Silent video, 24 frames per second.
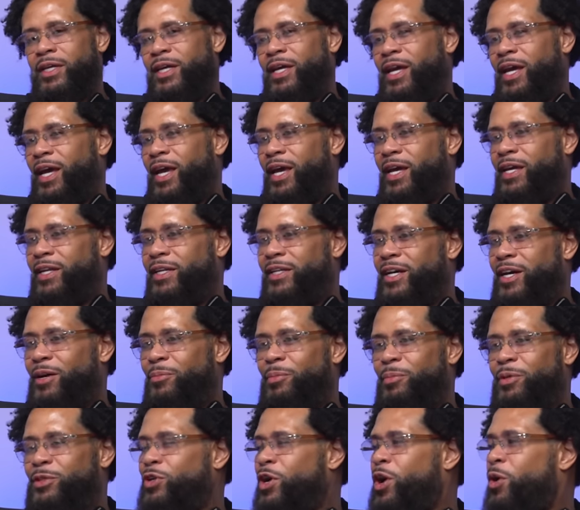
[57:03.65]
and um,
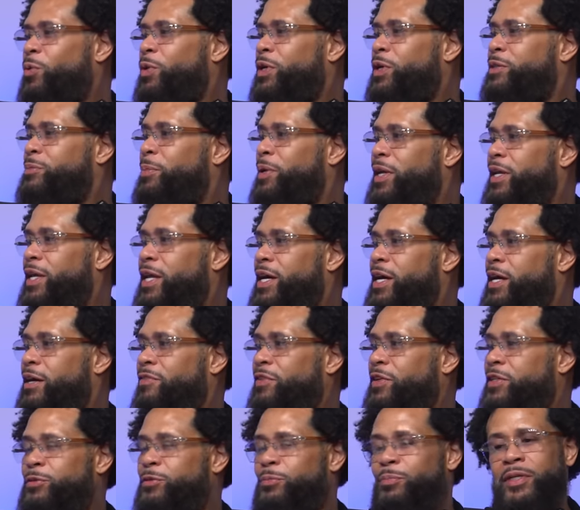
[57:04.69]
it's always been love.
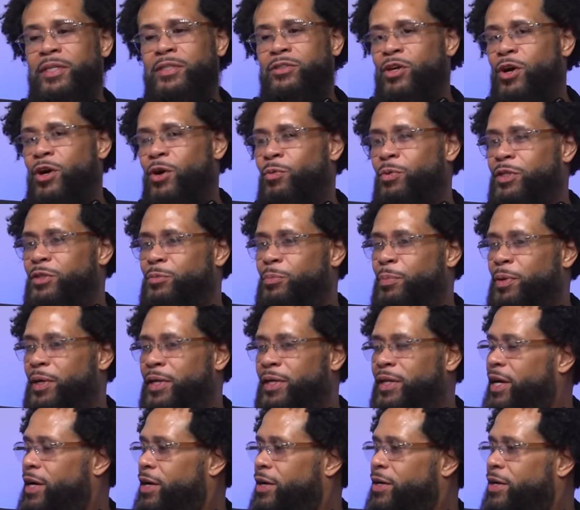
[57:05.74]
He's he's always been
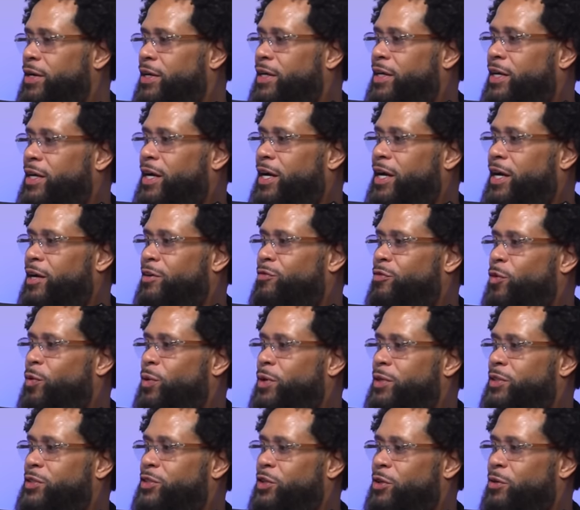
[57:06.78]
there yeah. uh, for
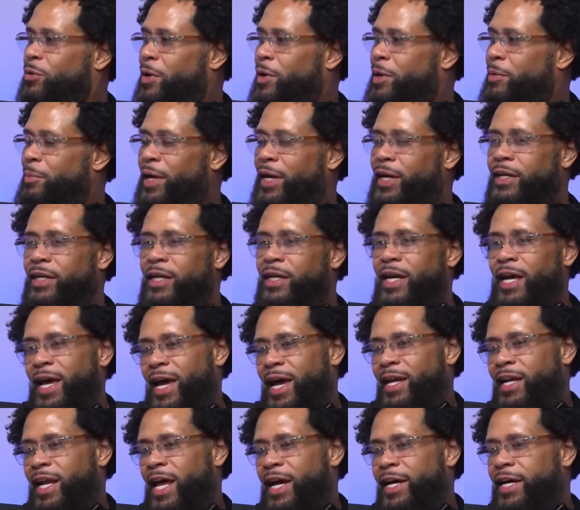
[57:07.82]
us. You know what I mean?
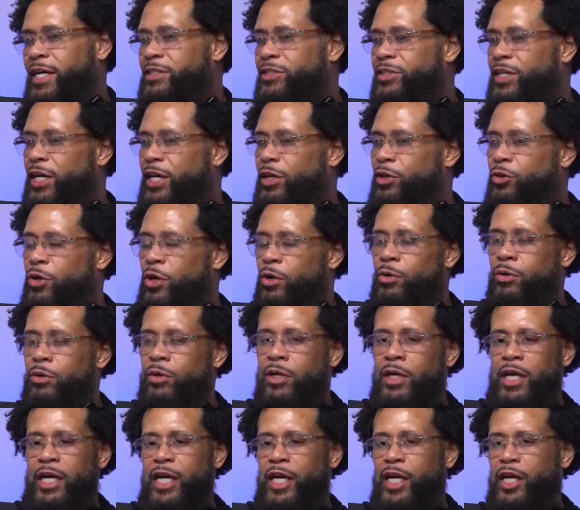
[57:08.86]
And like I say, you know,
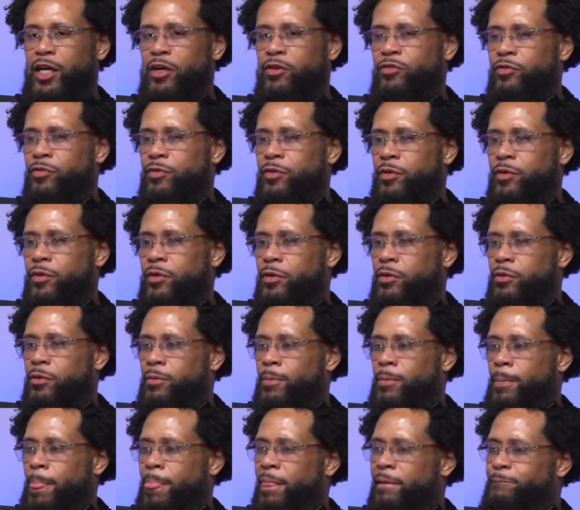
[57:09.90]
if
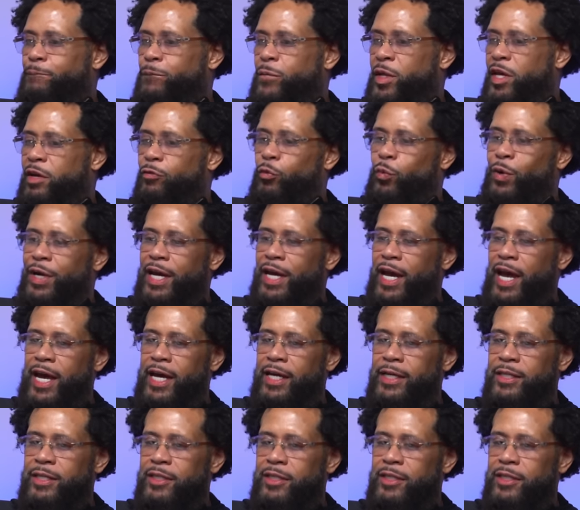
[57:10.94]
if we had